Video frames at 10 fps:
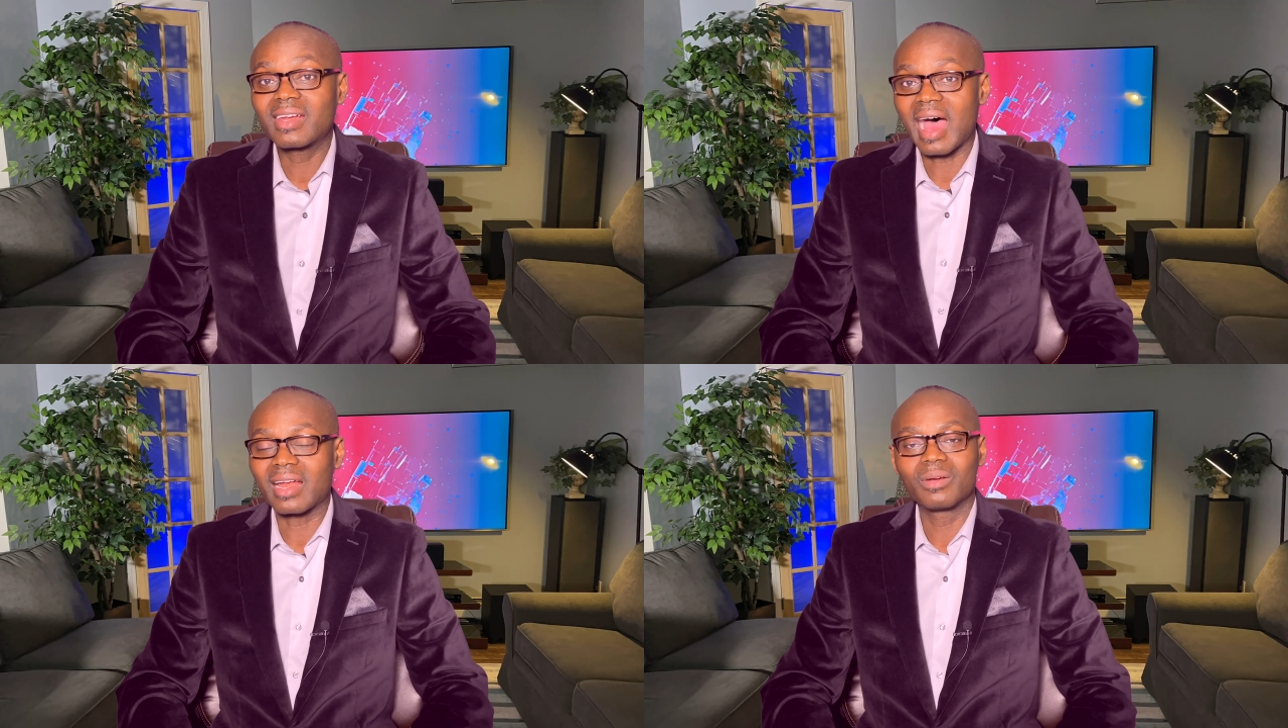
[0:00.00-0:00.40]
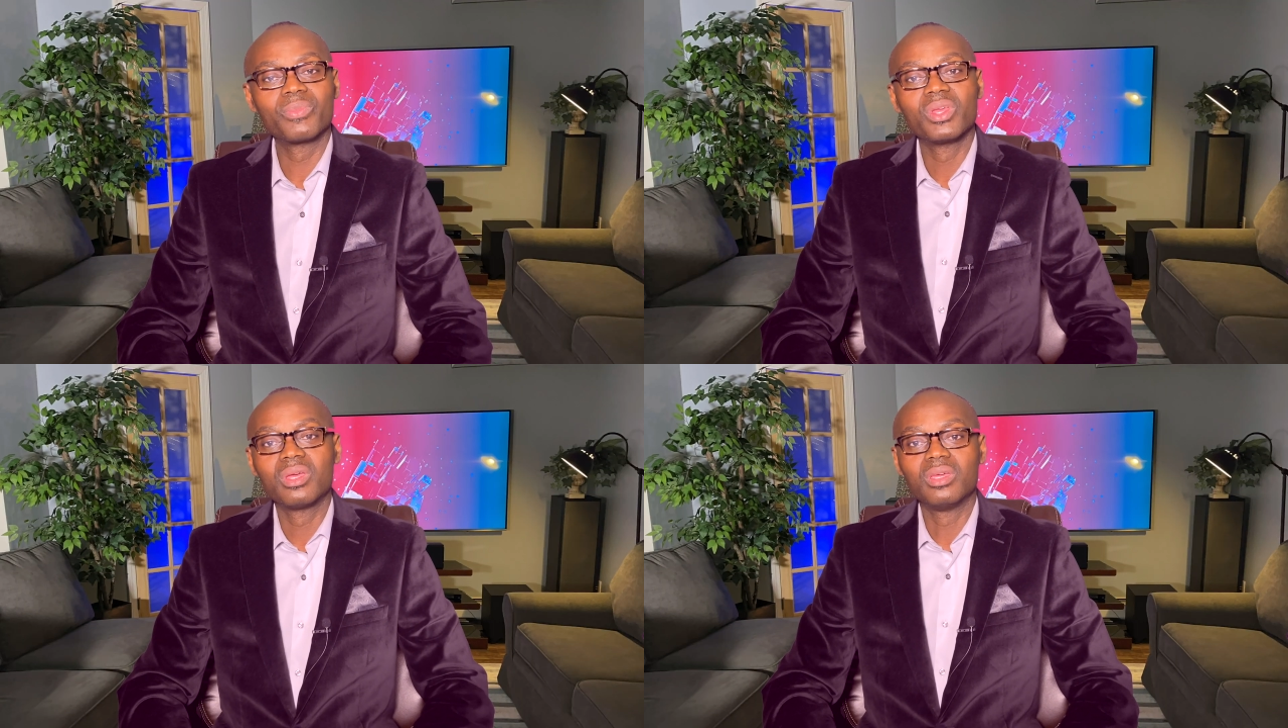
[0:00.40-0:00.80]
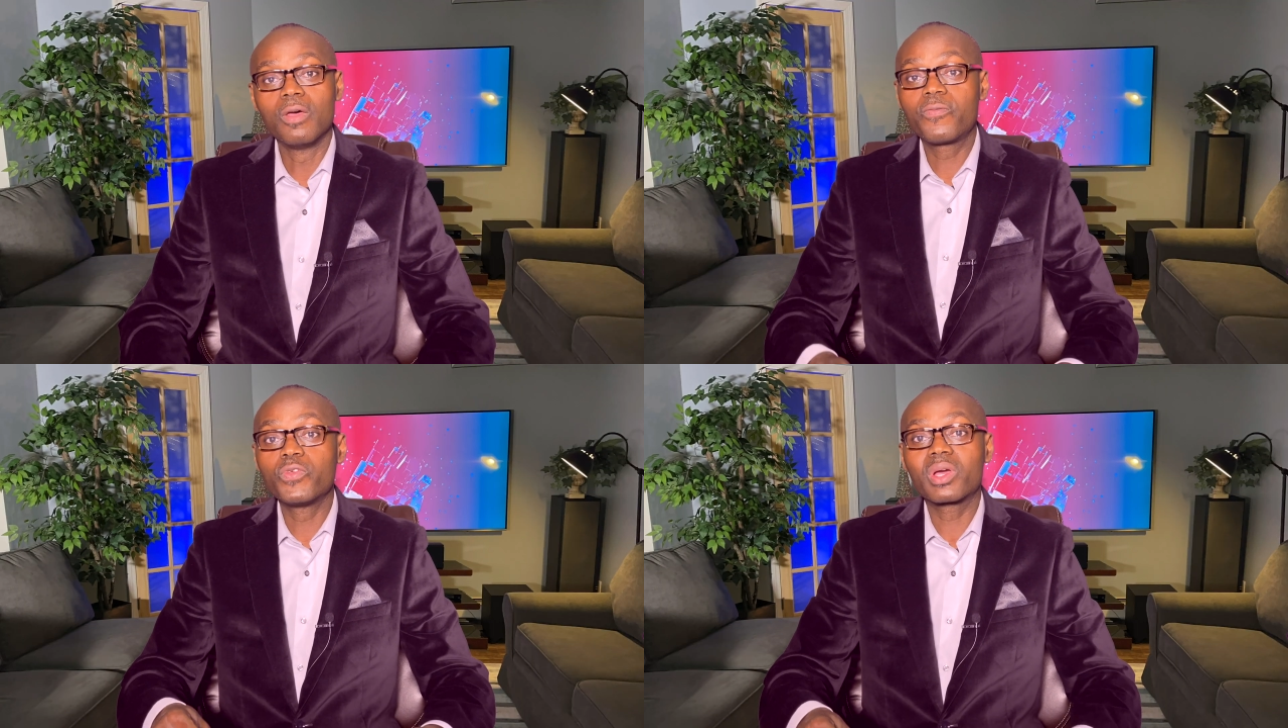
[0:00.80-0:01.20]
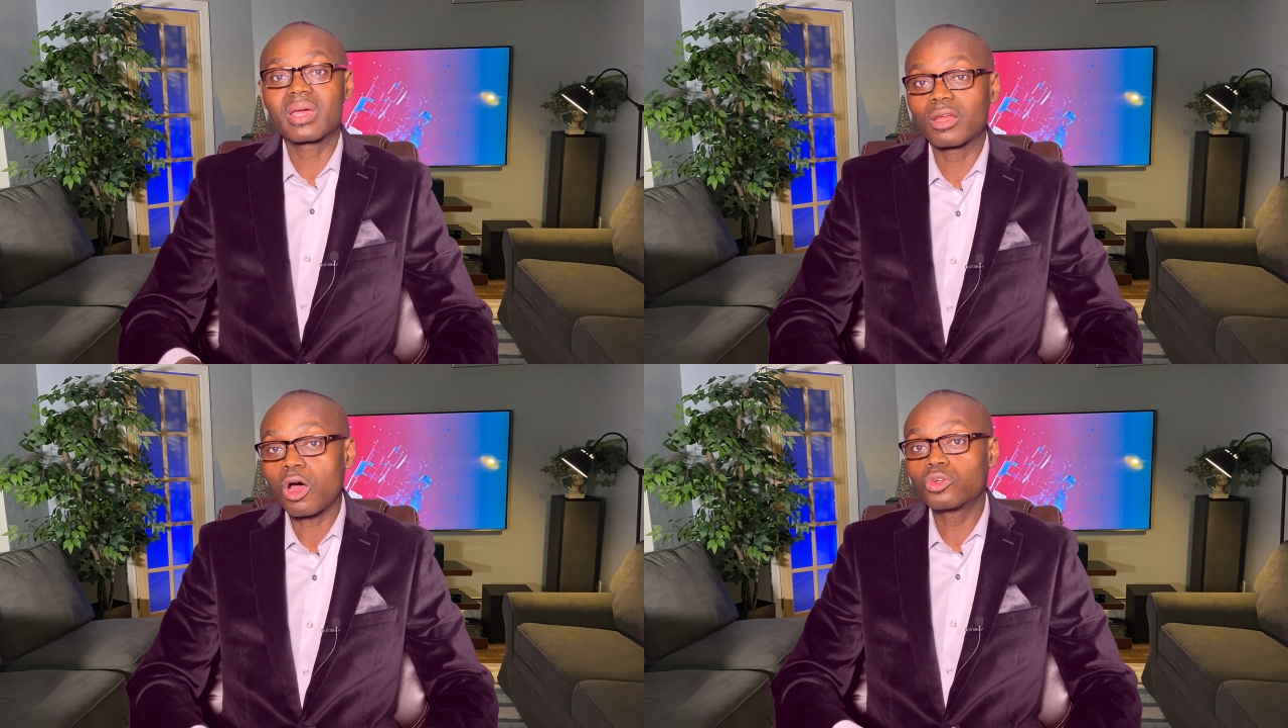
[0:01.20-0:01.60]
that, if you
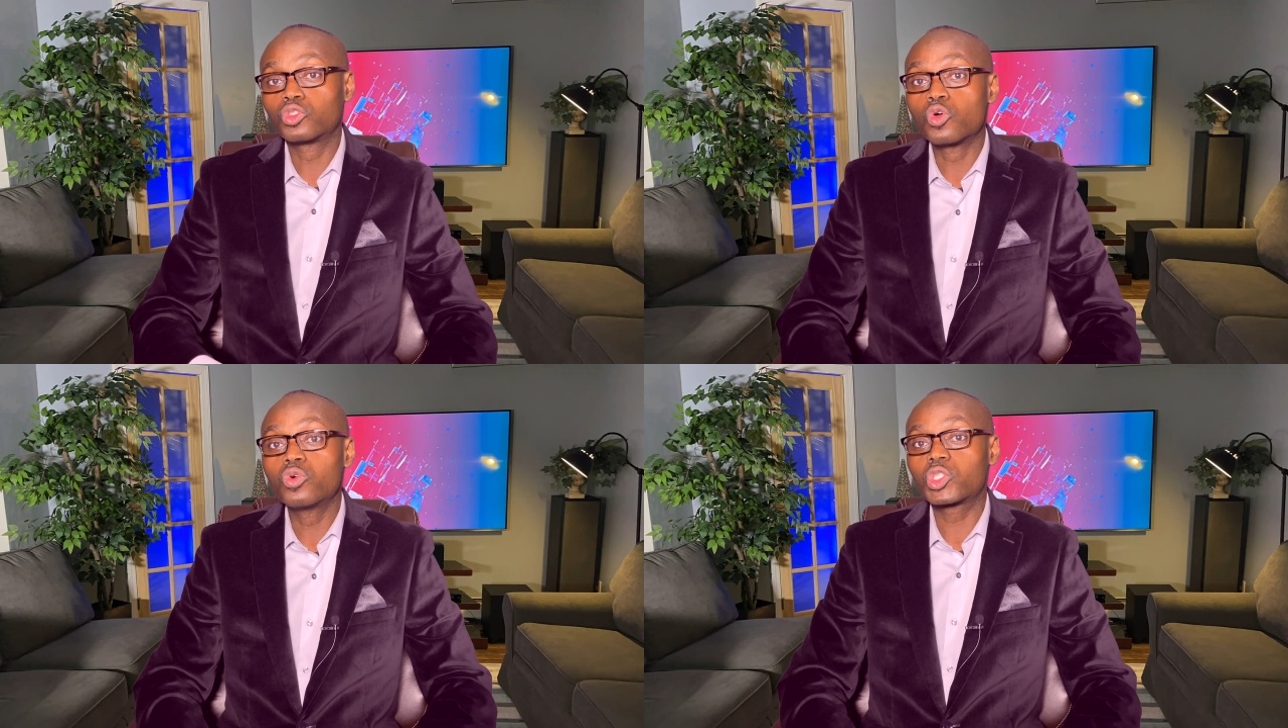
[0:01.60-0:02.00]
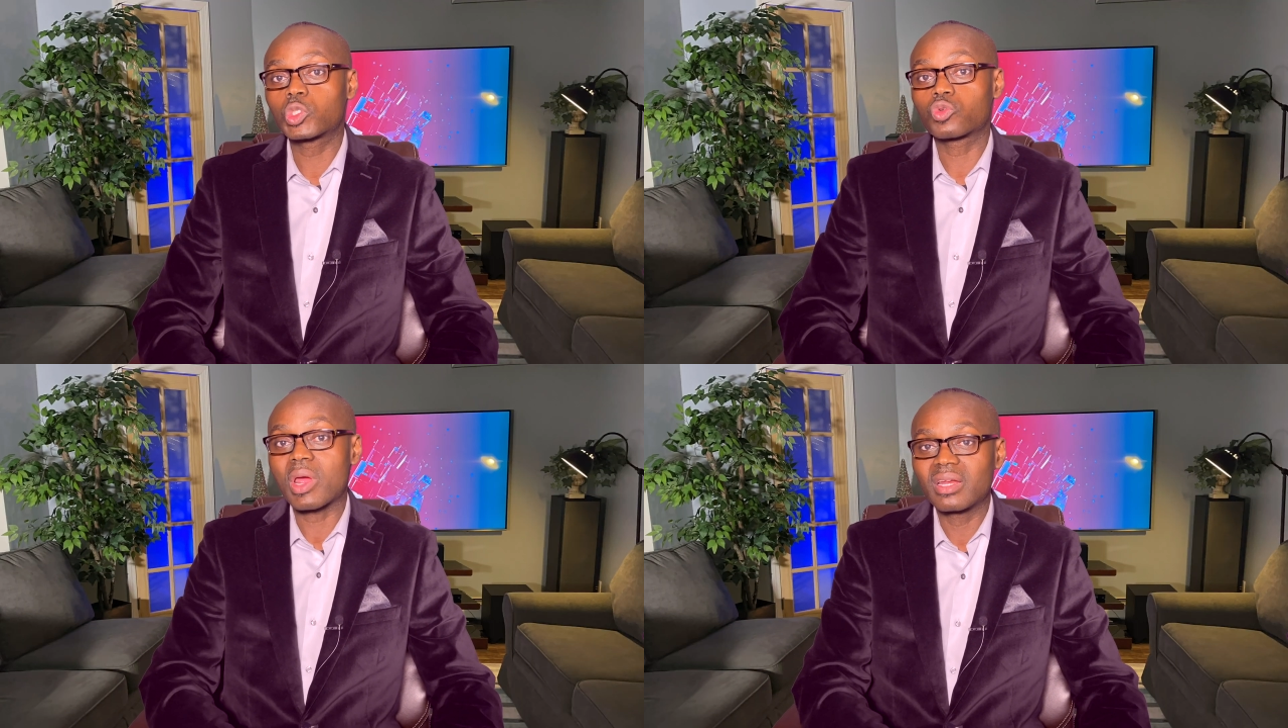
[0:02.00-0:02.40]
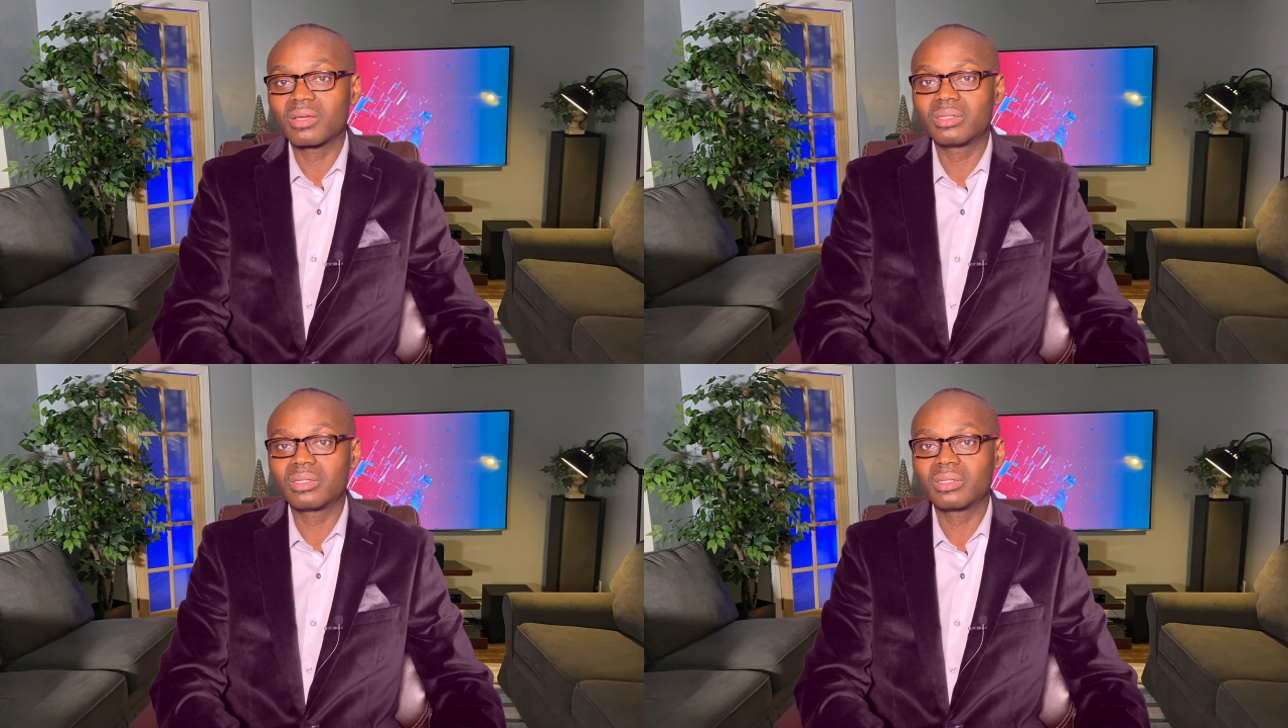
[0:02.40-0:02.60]
cannot do straight